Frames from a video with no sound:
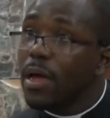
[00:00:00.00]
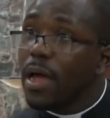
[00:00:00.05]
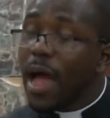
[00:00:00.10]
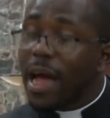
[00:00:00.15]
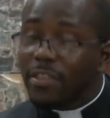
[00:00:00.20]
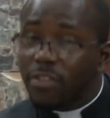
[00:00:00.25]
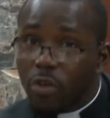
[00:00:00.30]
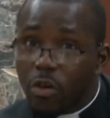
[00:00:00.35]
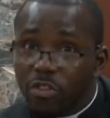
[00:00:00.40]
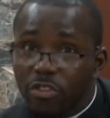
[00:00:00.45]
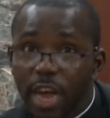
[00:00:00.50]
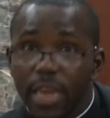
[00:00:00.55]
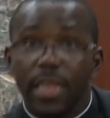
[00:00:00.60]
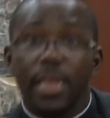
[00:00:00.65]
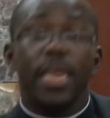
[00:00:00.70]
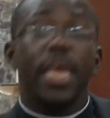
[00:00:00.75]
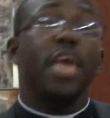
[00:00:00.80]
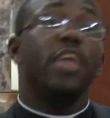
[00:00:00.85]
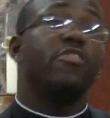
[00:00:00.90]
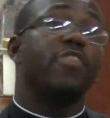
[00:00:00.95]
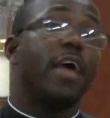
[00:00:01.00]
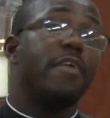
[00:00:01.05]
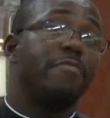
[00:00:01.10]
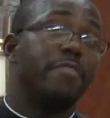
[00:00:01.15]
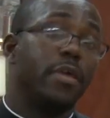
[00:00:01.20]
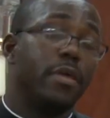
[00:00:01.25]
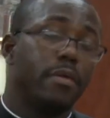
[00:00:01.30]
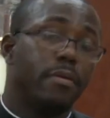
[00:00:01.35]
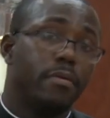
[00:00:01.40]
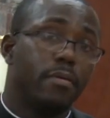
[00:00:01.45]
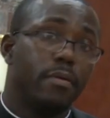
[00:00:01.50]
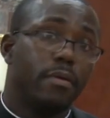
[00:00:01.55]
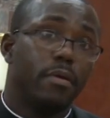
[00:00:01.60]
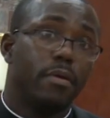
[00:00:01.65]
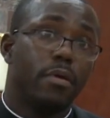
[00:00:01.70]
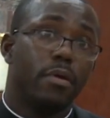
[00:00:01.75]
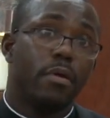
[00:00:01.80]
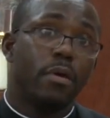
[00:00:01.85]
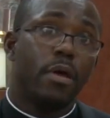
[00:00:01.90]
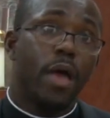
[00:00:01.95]
has contracted HIV
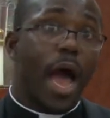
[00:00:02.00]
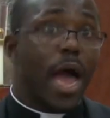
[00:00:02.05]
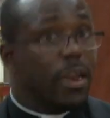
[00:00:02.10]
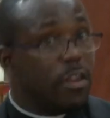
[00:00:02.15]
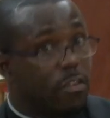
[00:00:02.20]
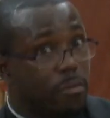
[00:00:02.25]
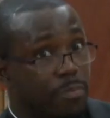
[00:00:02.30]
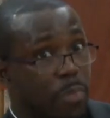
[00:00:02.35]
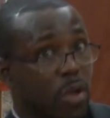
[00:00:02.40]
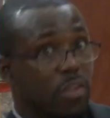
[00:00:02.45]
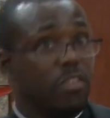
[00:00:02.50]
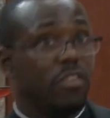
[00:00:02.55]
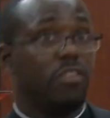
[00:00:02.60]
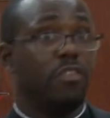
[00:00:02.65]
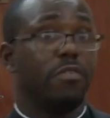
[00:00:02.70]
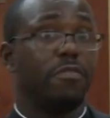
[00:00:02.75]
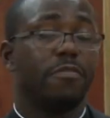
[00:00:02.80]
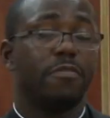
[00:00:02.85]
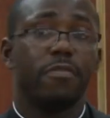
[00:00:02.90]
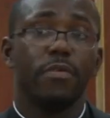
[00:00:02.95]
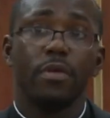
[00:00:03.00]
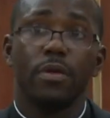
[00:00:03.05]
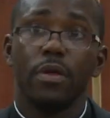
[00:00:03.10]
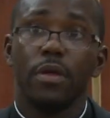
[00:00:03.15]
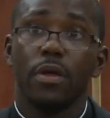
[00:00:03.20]
and is positive.